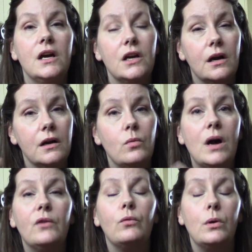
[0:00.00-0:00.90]
you're going to
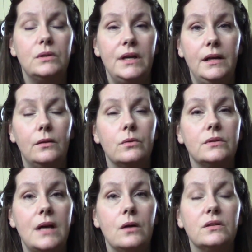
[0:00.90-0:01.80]
want to rotate
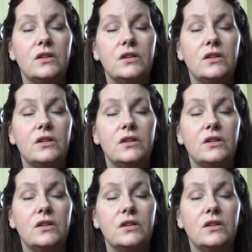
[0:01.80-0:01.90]
those out.